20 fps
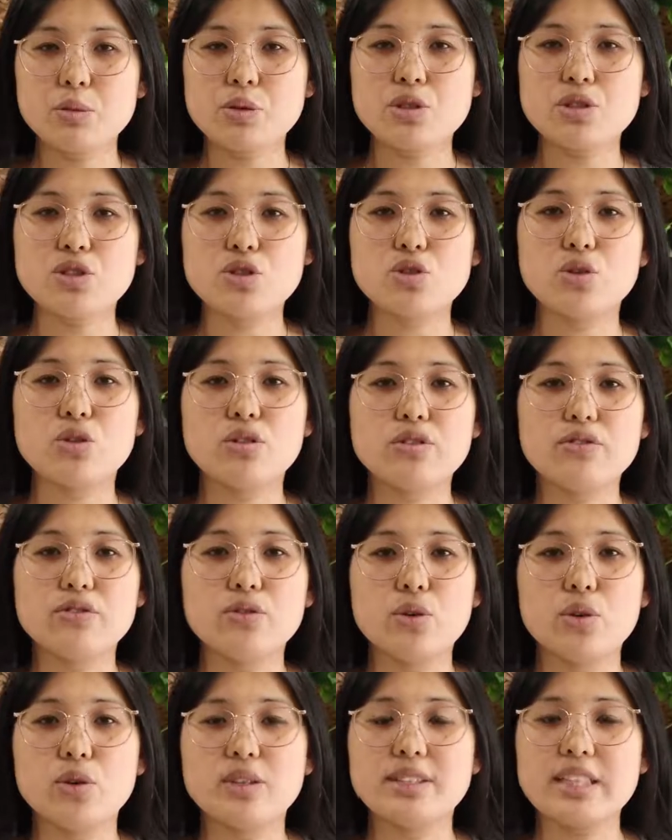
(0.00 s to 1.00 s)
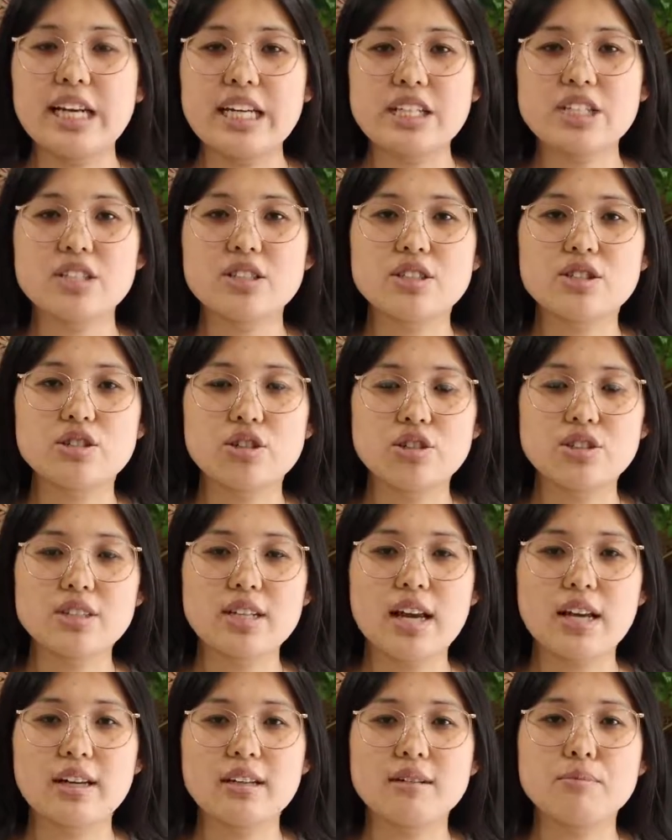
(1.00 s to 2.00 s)
which is short for danger
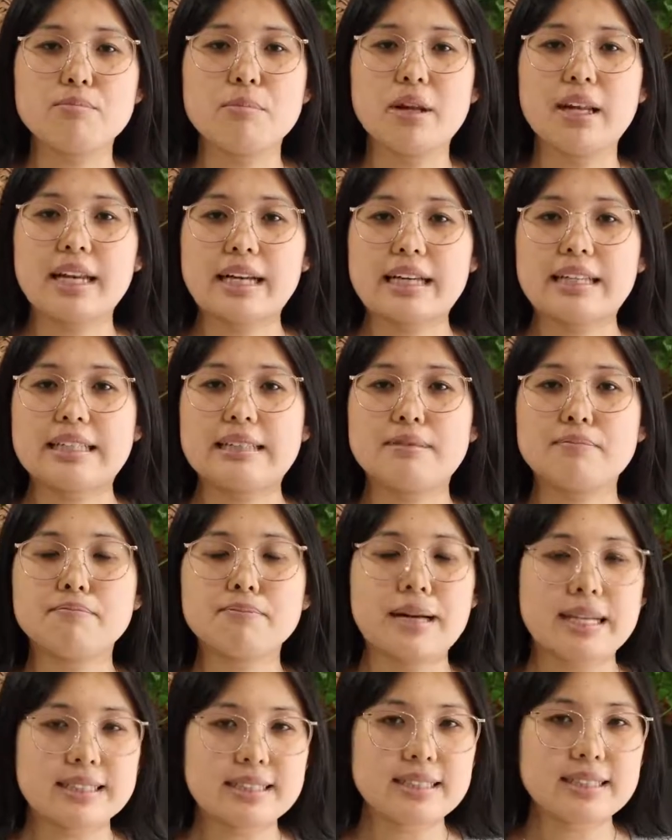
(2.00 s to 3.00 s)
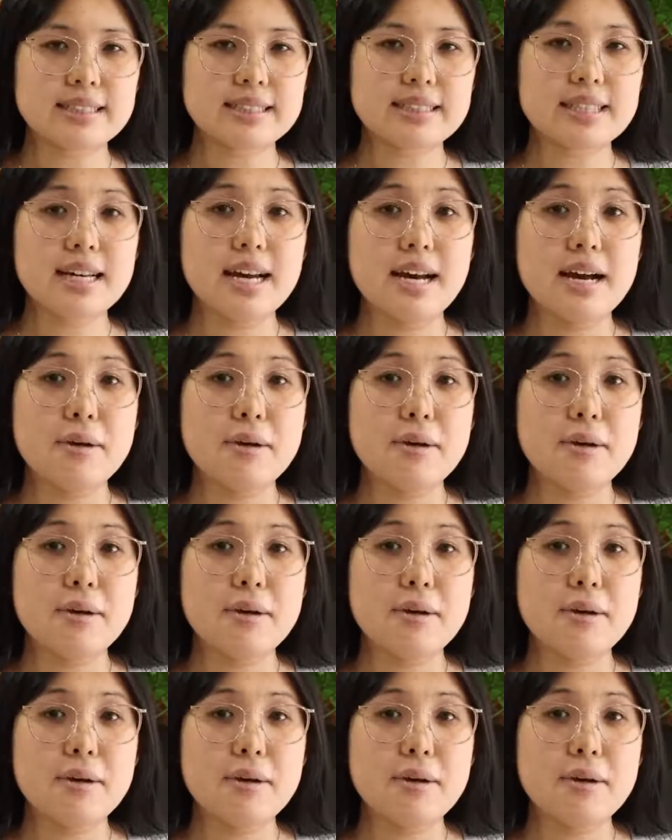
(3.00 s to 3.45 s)
associated molecular patterns.